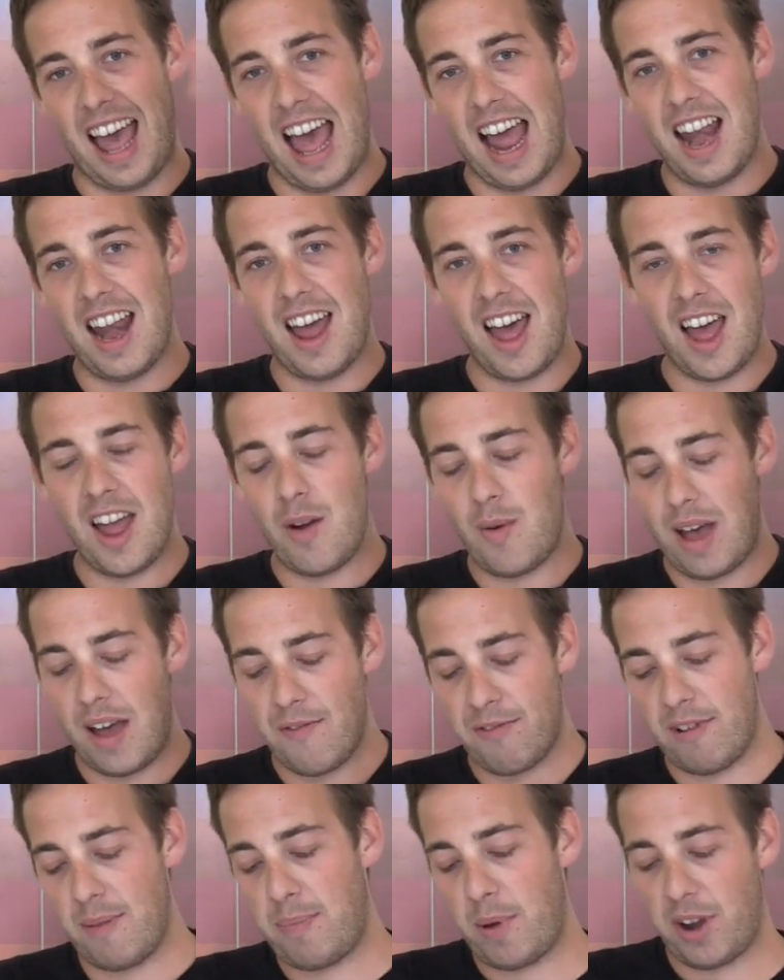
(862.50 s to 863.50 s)
Hello,
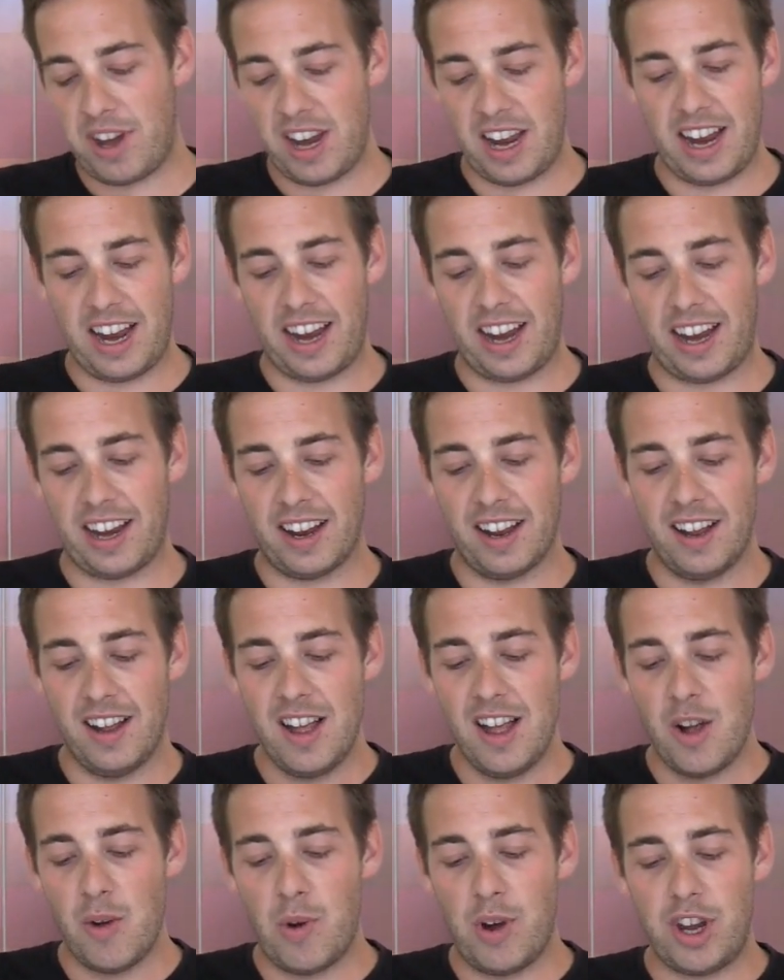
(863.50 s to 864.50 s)
everybody.
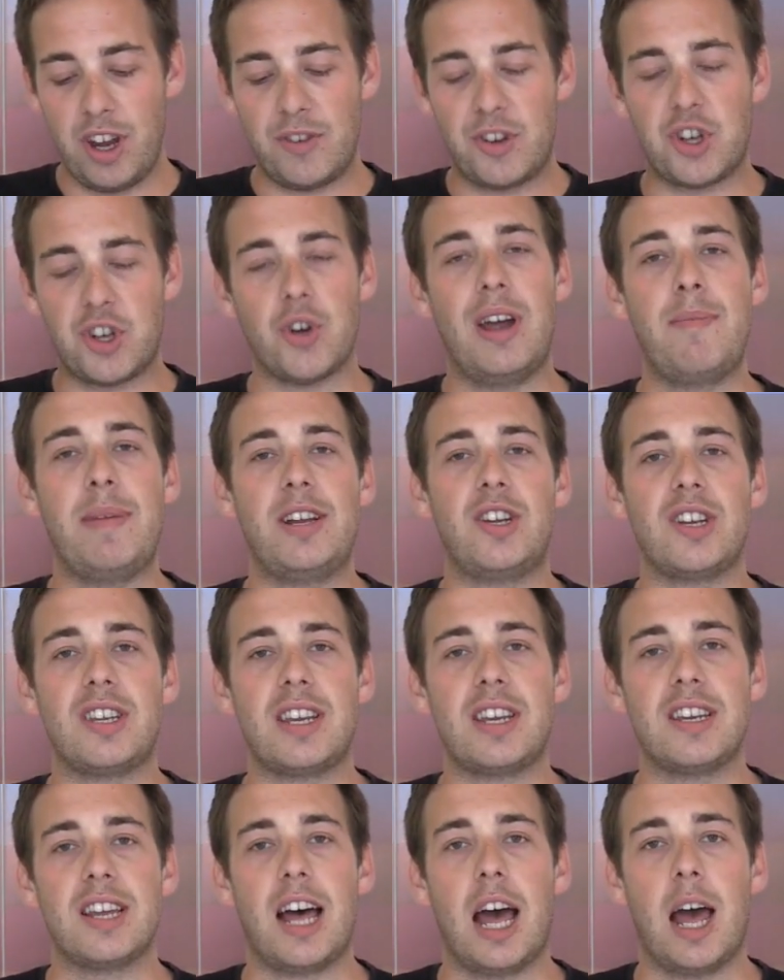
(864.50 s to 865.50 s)
Well, you've joined me
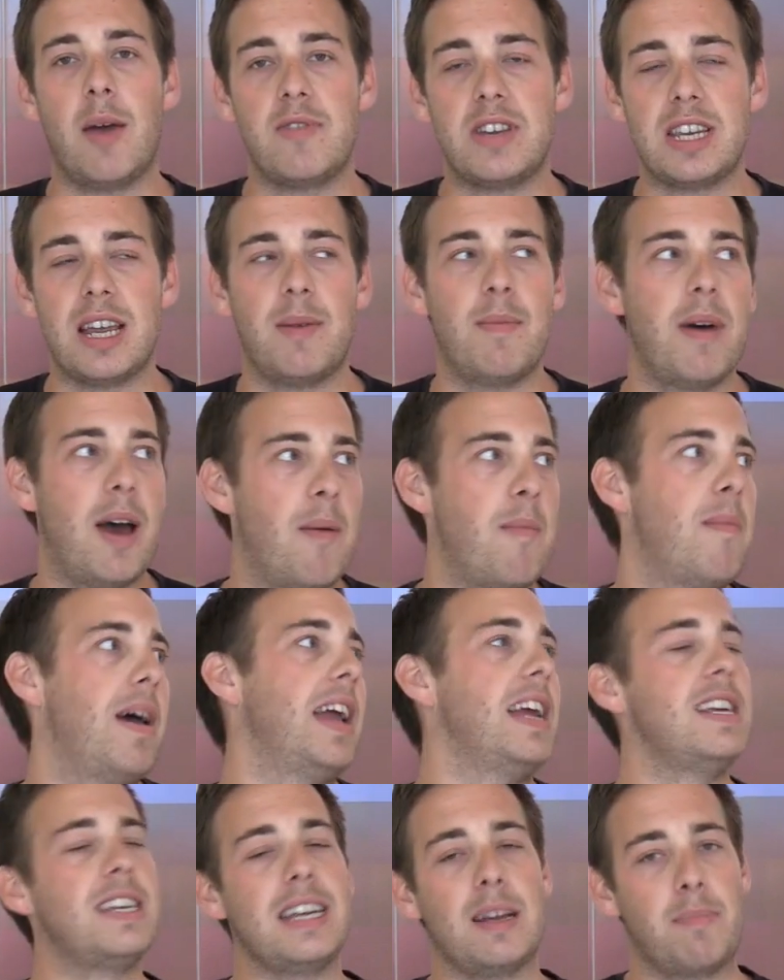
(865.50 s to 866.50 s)
just in time for some
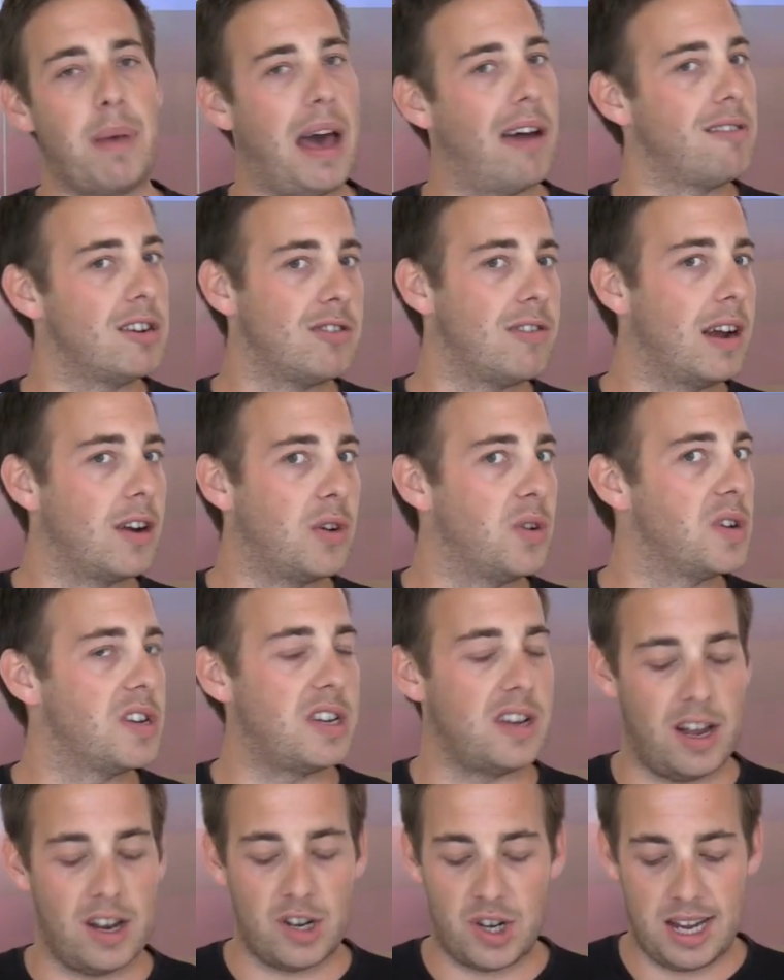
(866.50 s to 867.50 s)
amazing parish record
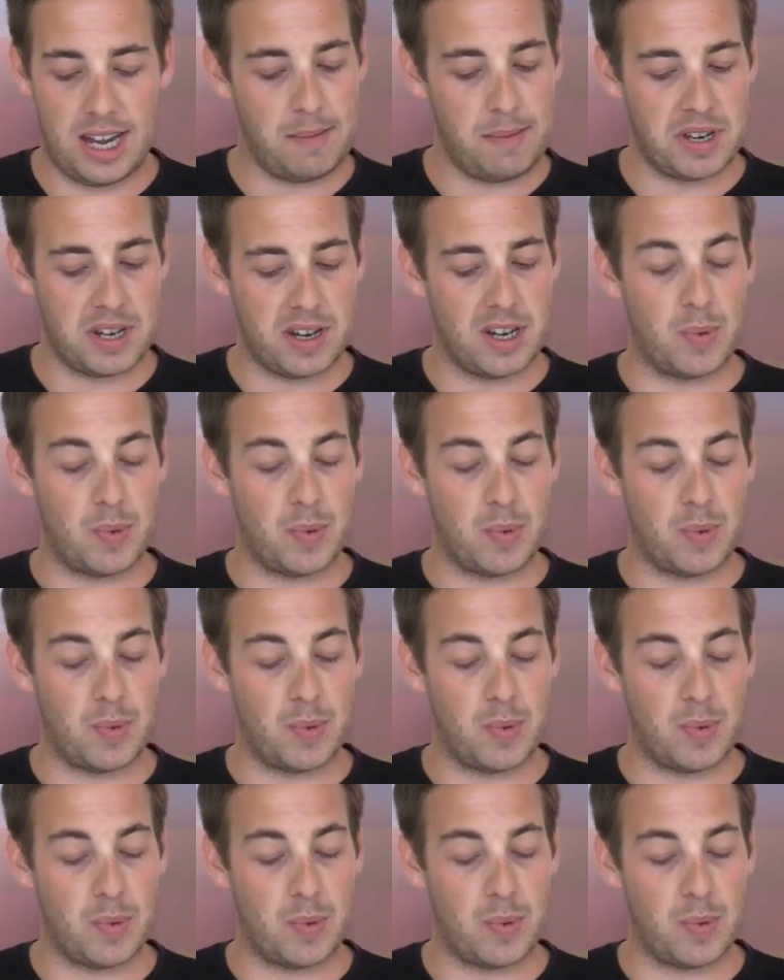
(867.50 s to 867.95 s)
search tips.